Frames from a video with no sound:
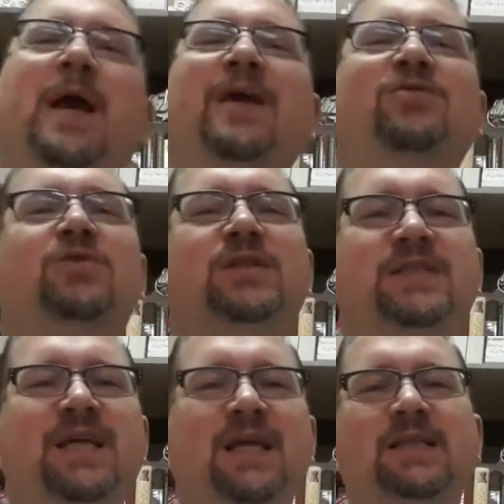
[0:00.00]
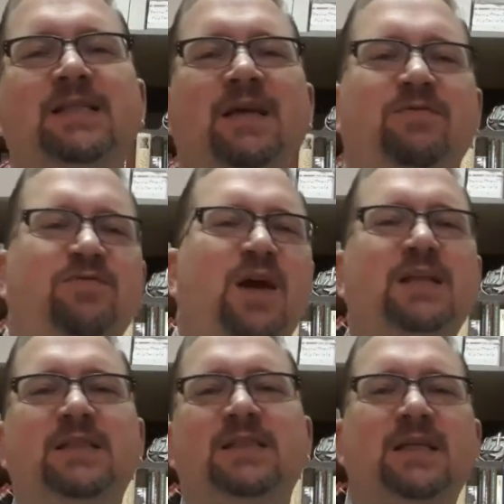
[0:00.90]
patron saint, Saint
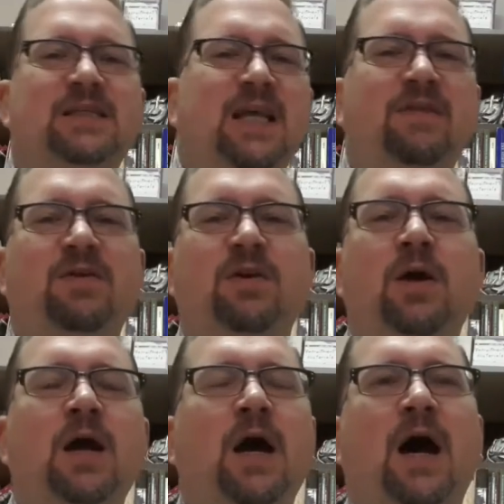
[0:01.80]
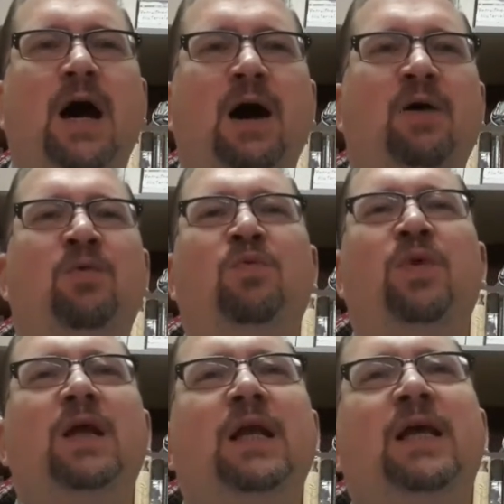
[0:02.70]
Francis Xavier,
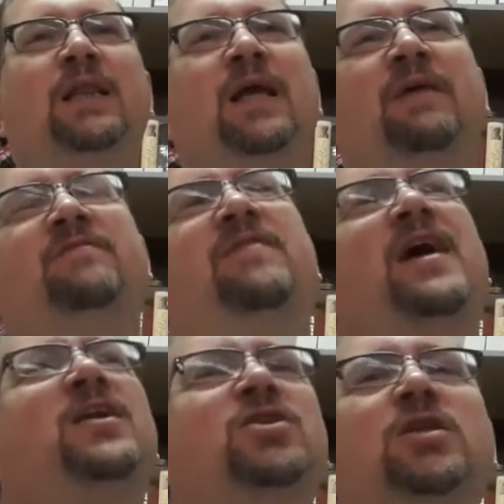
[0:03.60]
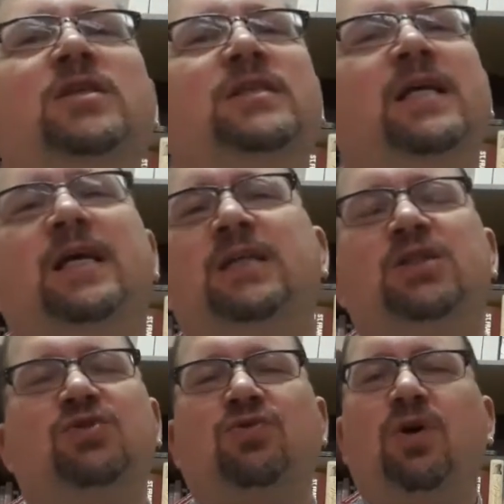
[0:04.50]
really evangelist
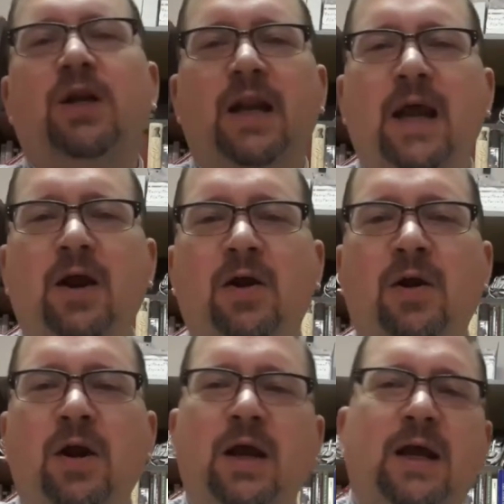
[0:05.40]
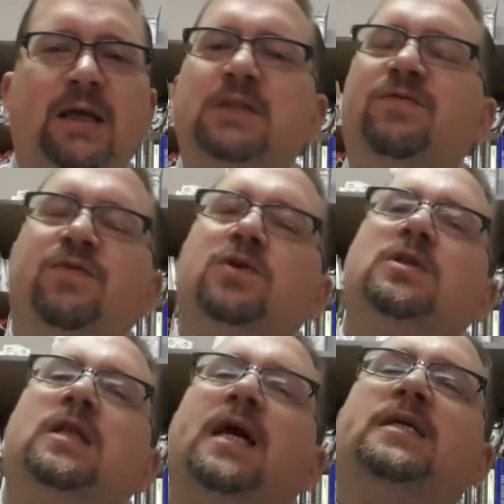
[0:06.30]
extraordinaire, his
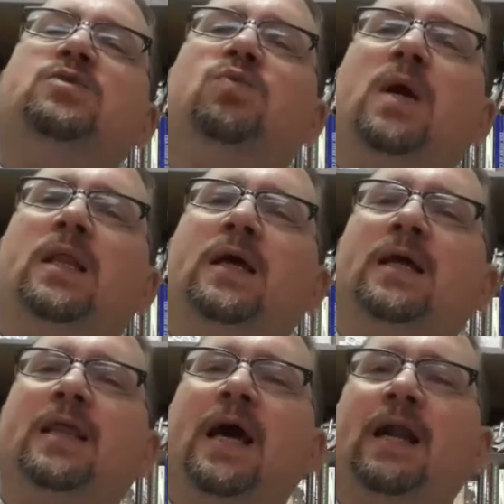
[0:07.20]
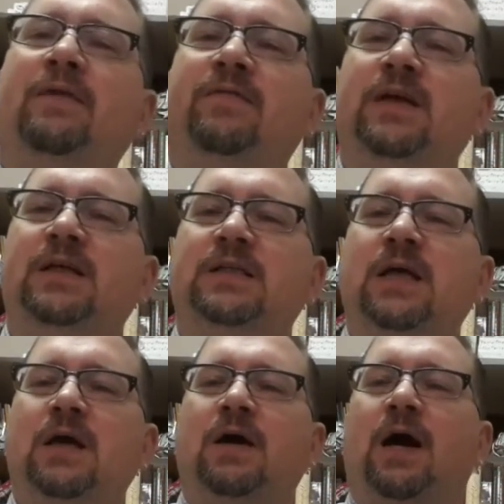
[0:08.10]
first class relic, that of his
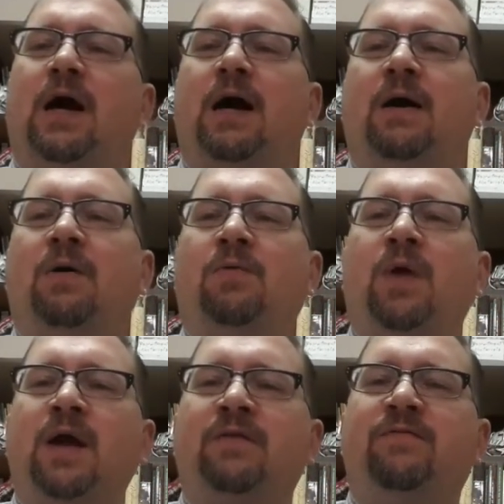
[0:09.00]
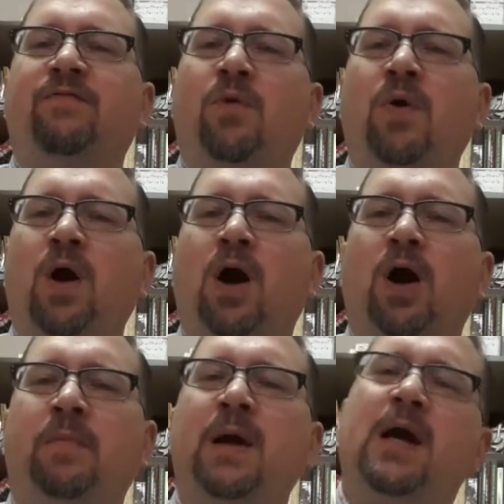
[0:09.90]
right
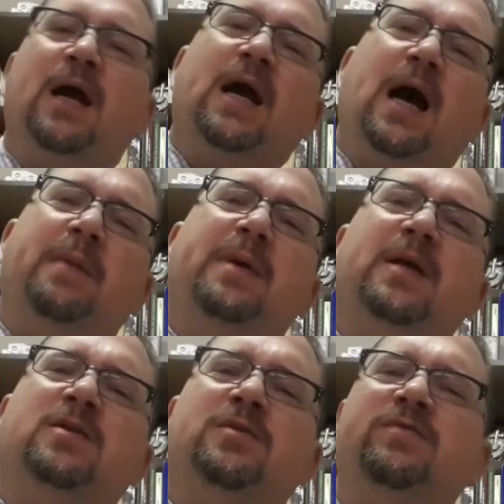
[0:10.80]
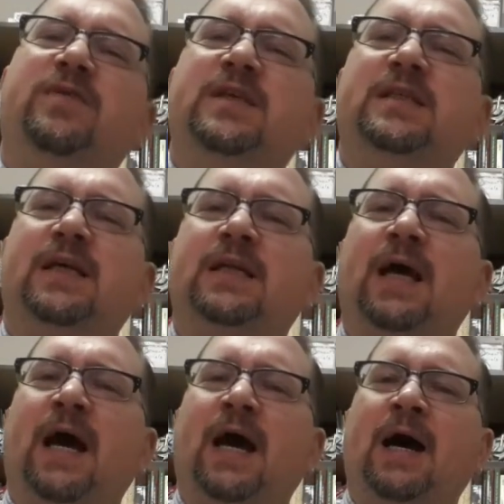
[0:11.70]
forearm, coming to visit
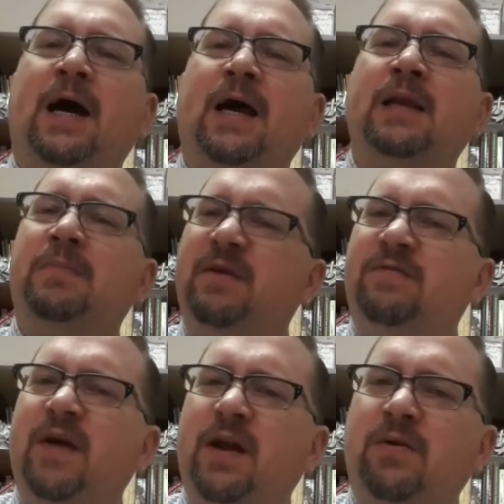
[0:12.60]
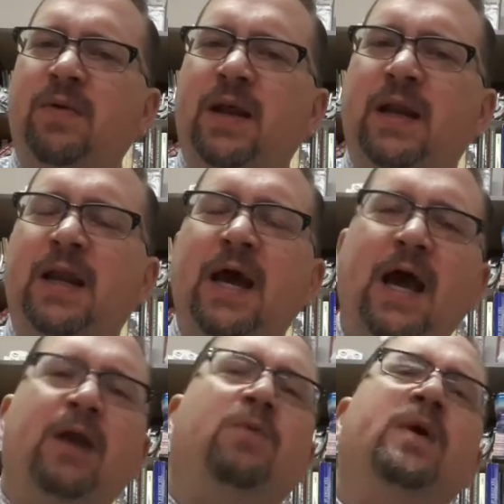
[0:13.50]
and be venerated at